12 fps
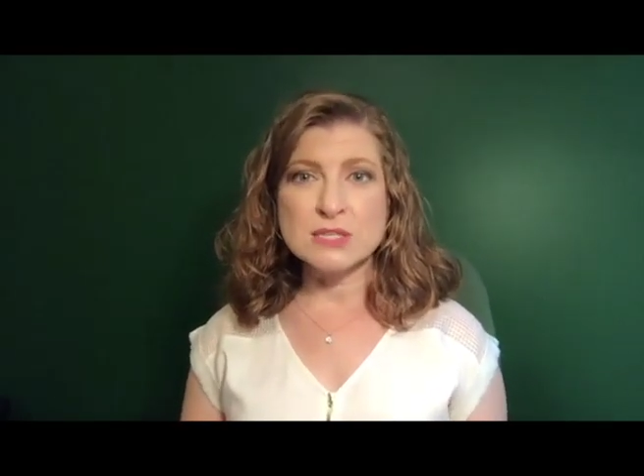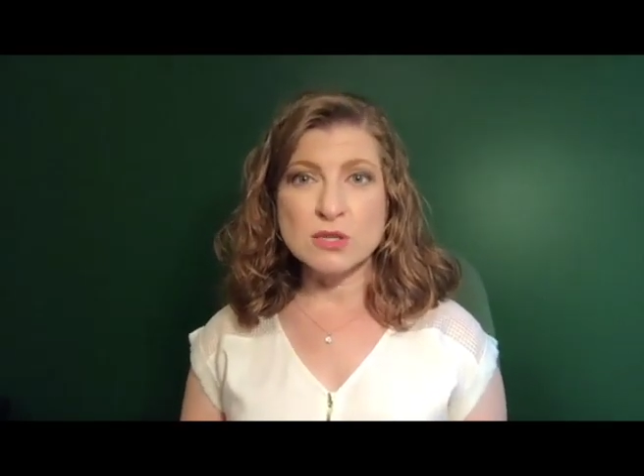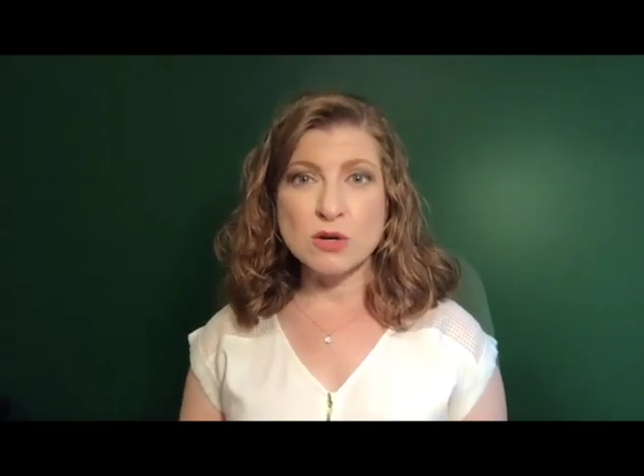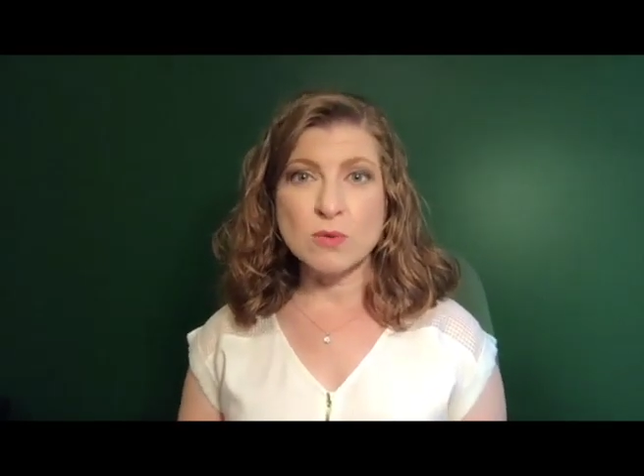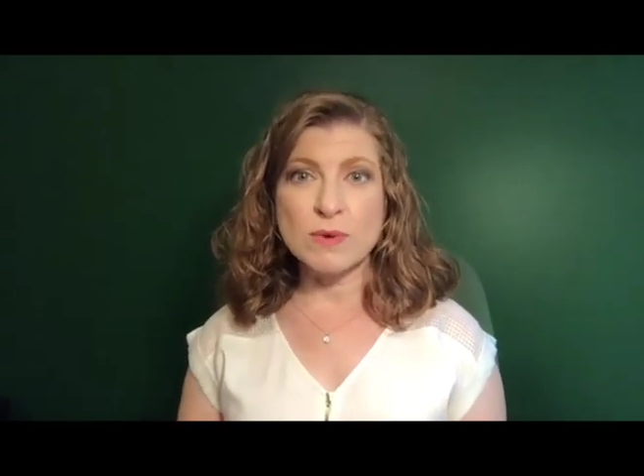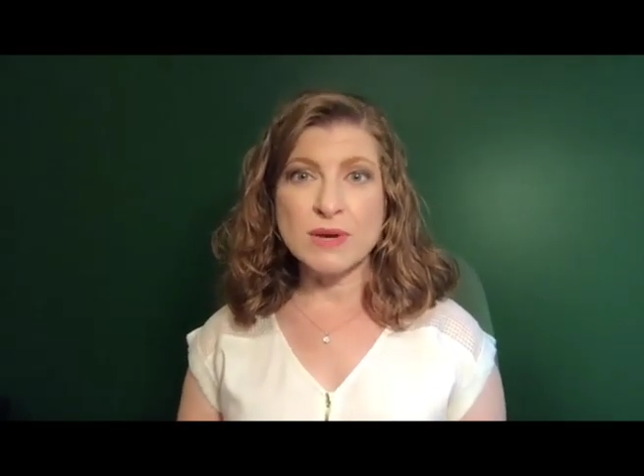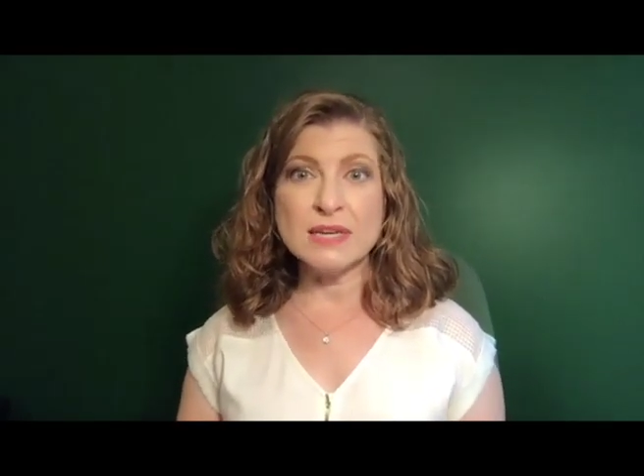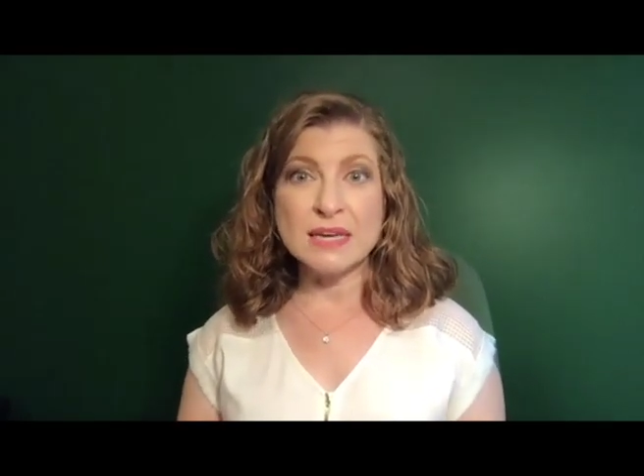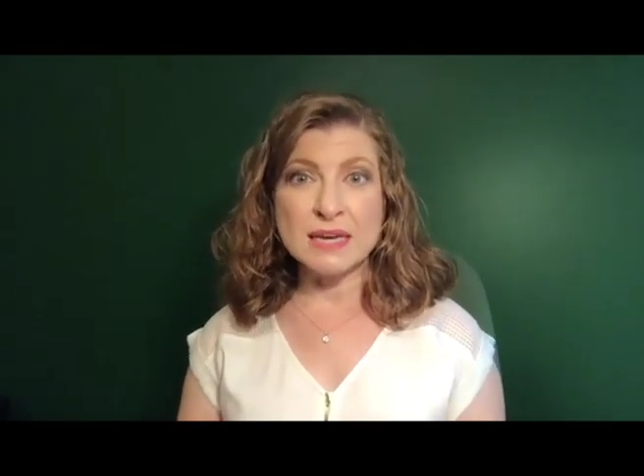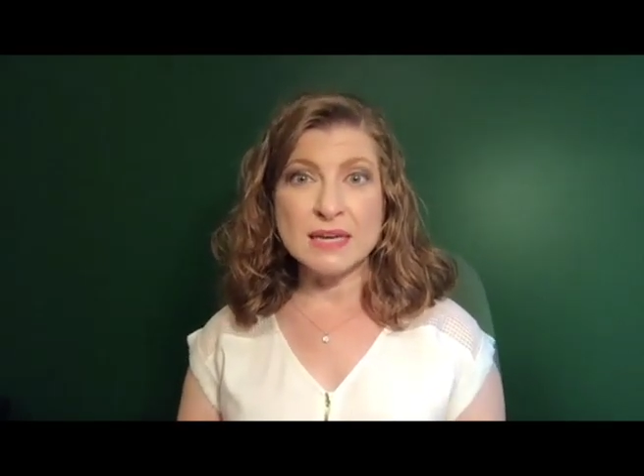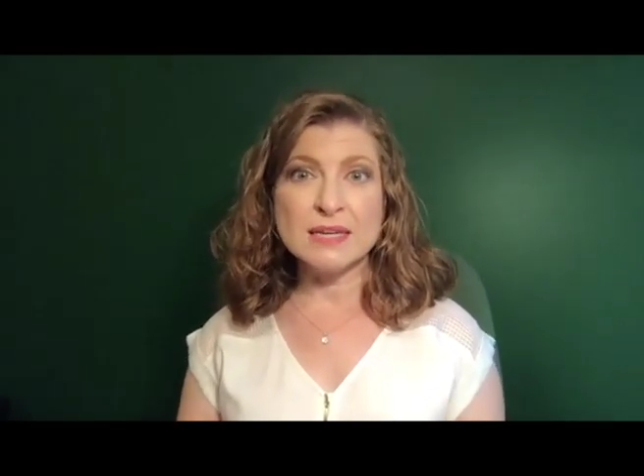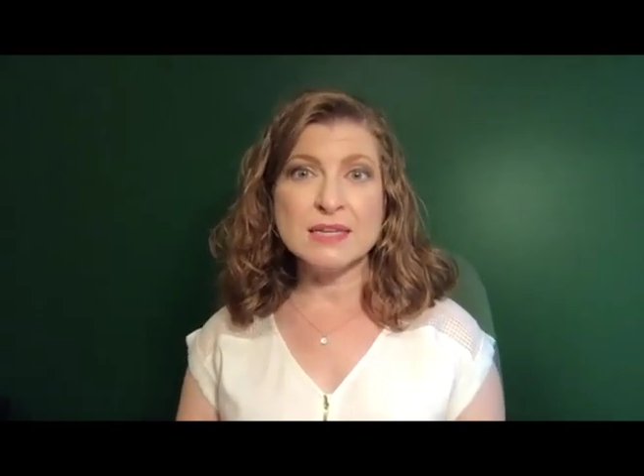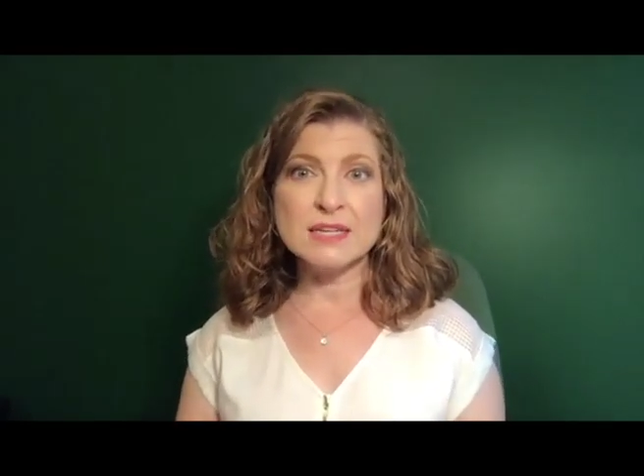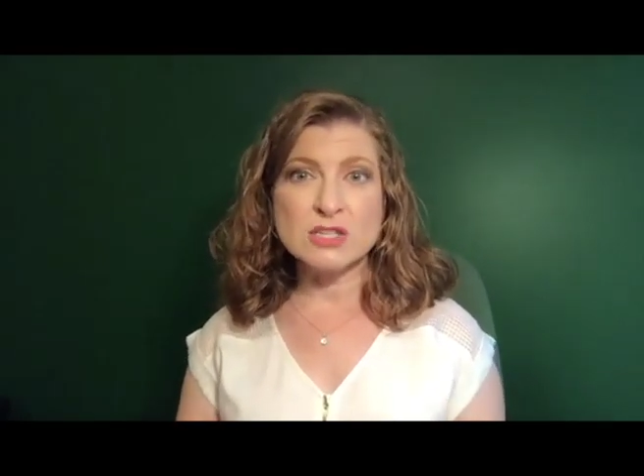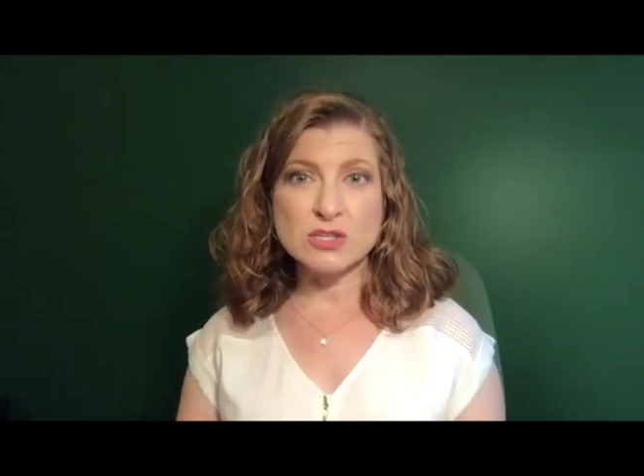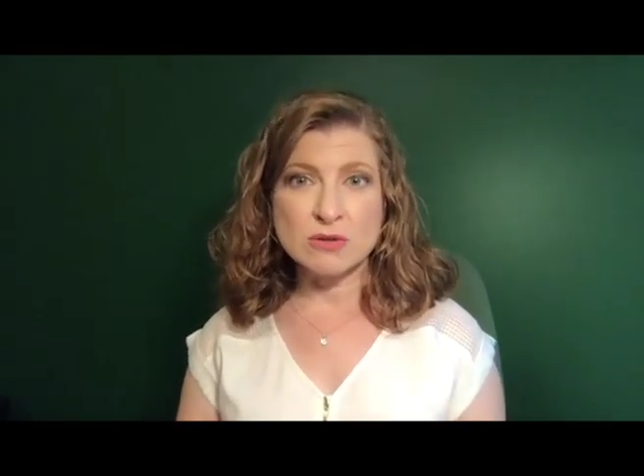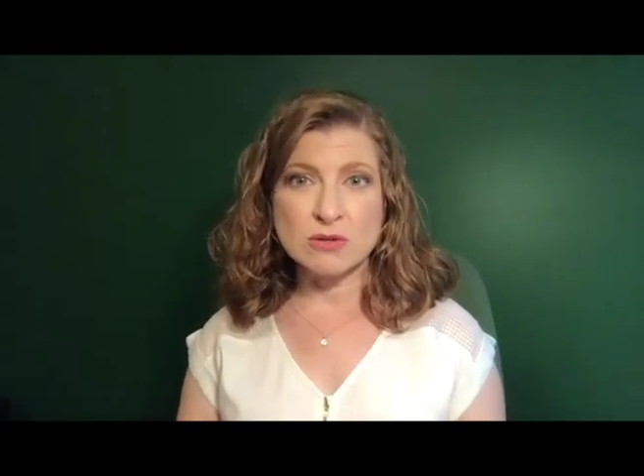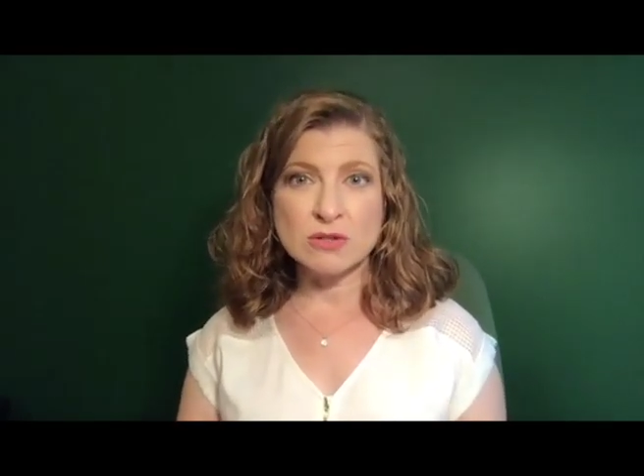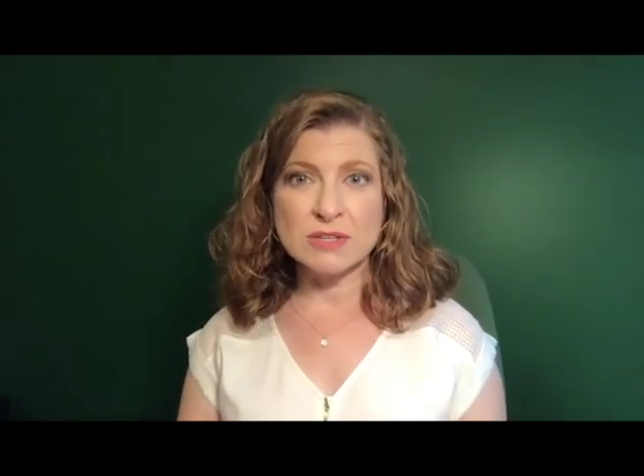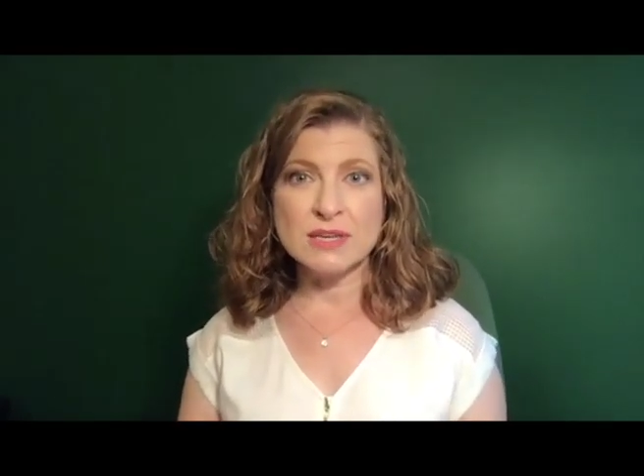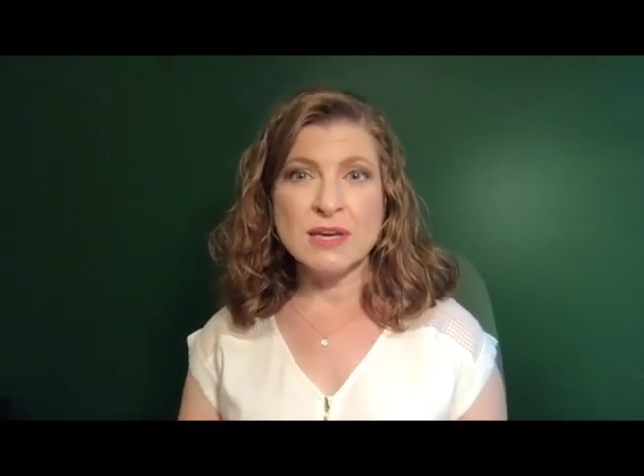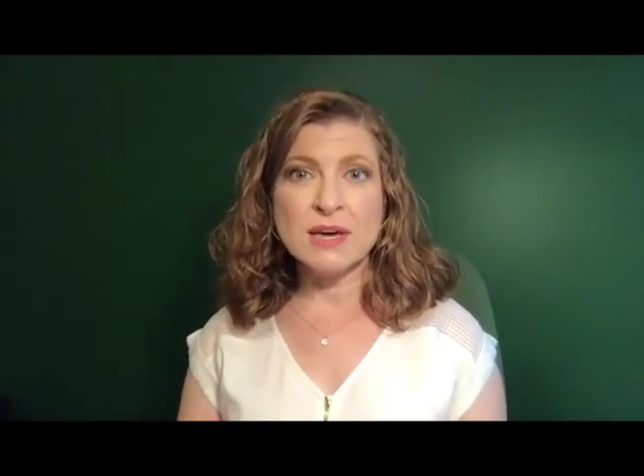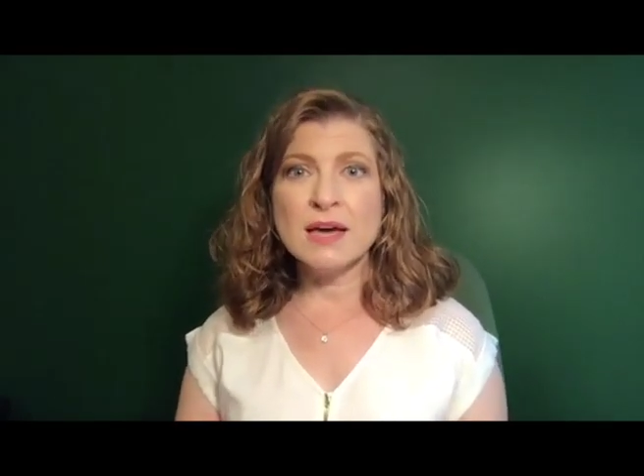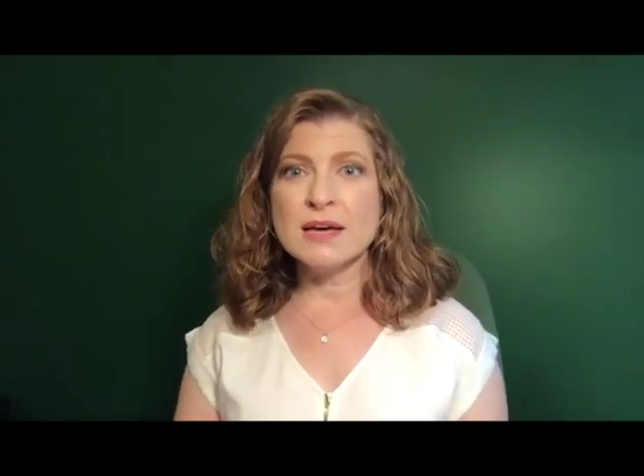is there a way to get in externally